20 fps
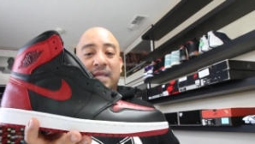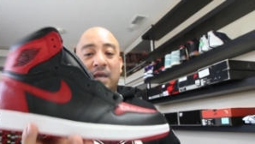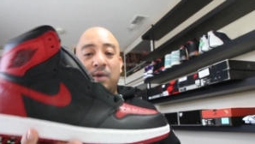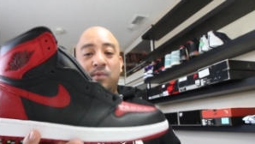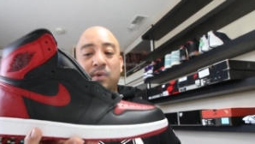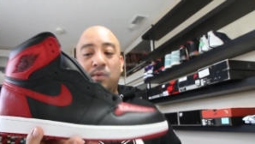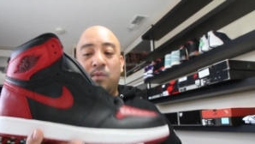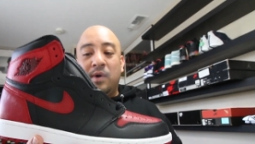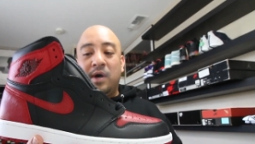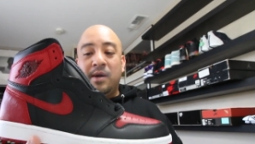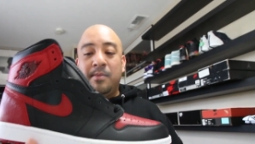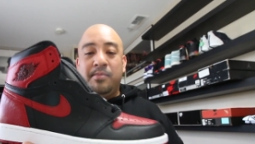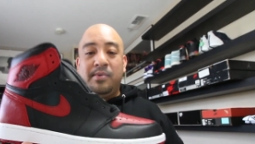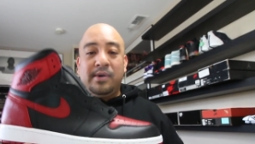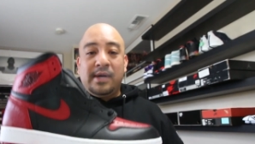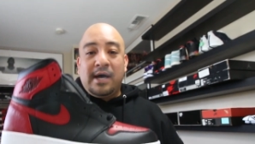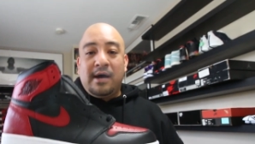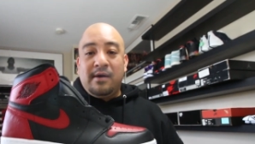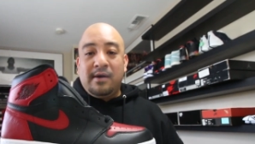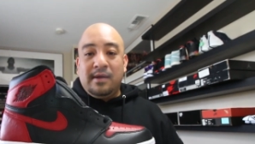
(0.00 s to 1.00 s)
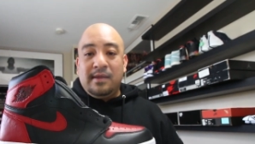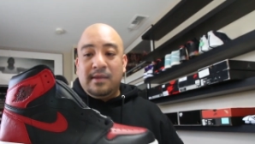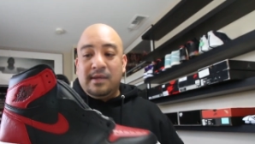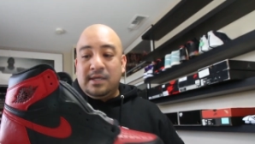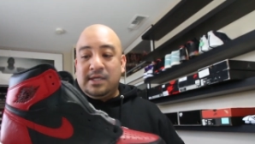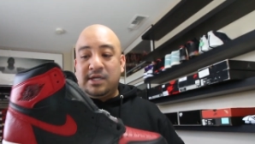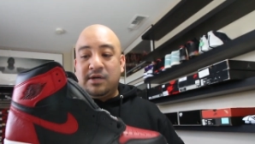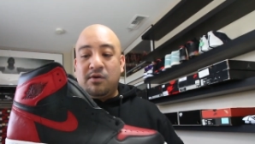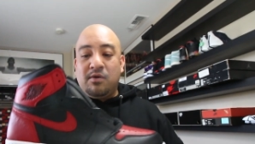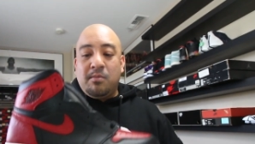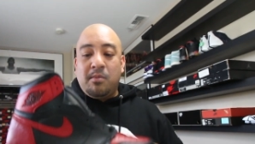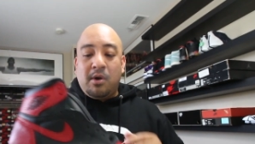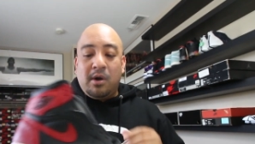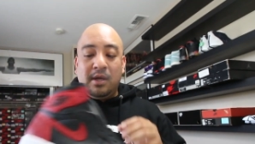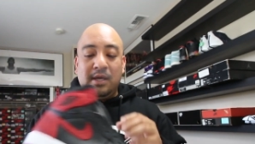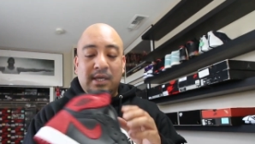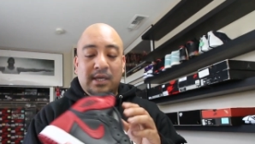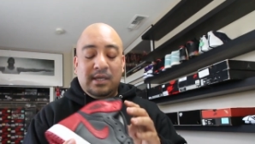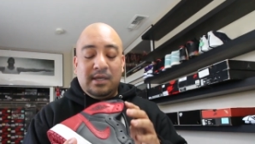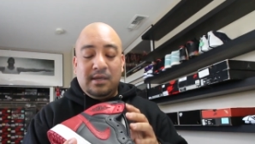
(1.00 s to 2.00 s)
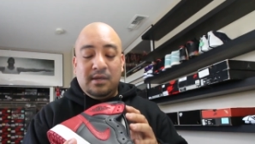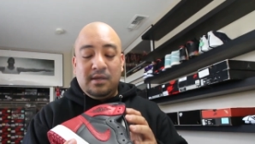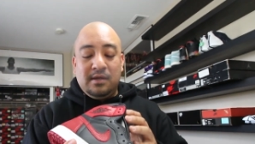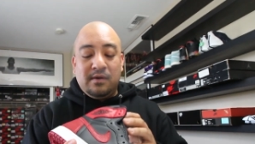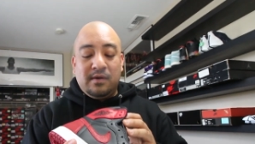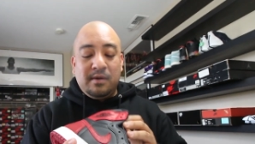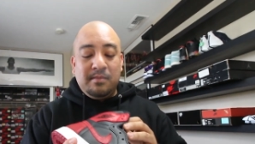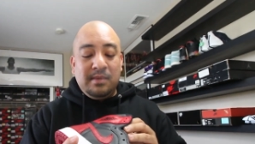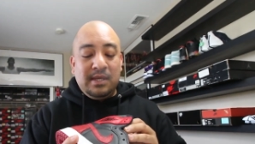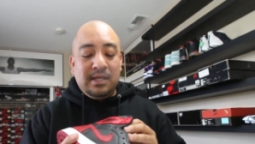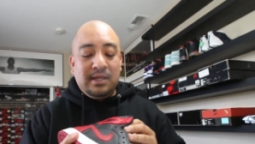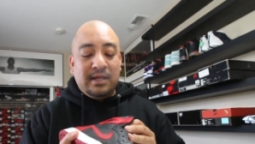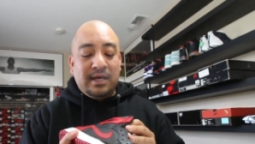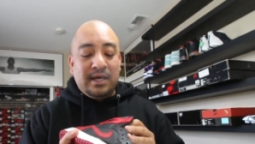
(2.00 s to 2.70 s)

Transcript: they would want to put out in the general market. You know what I mean?